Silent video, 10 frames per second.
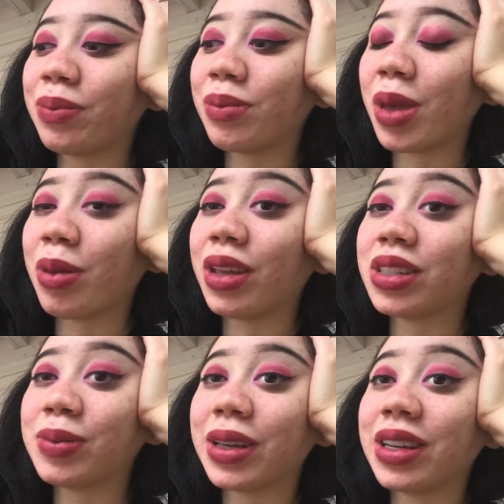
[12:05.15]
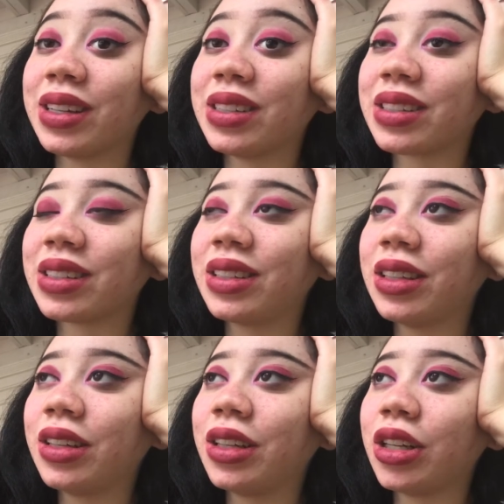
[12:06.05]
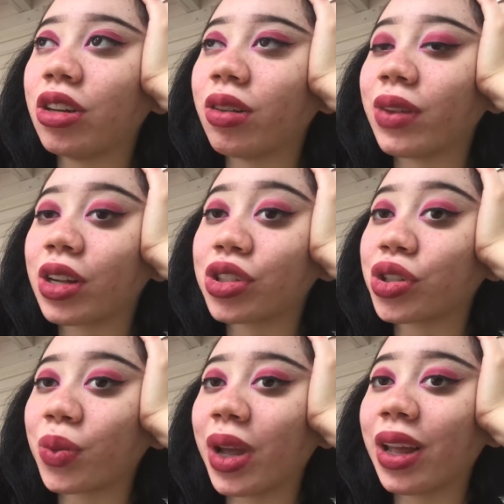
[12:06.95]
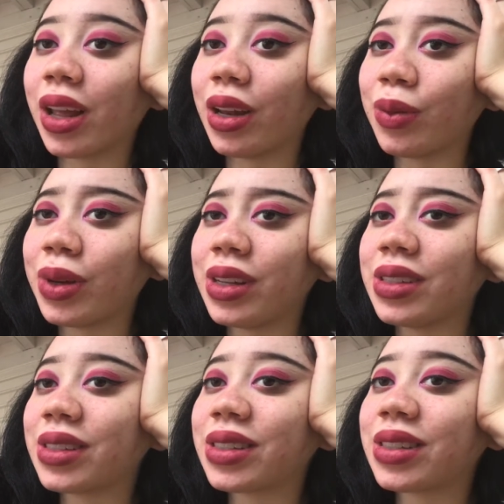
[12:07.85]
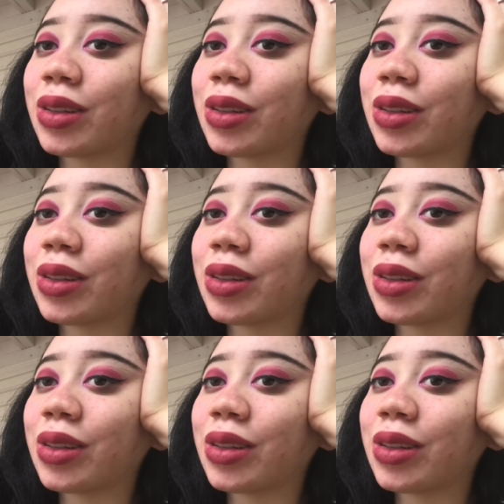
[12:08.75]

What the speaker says: Maybe it's because, you know, I have extra weight anyways.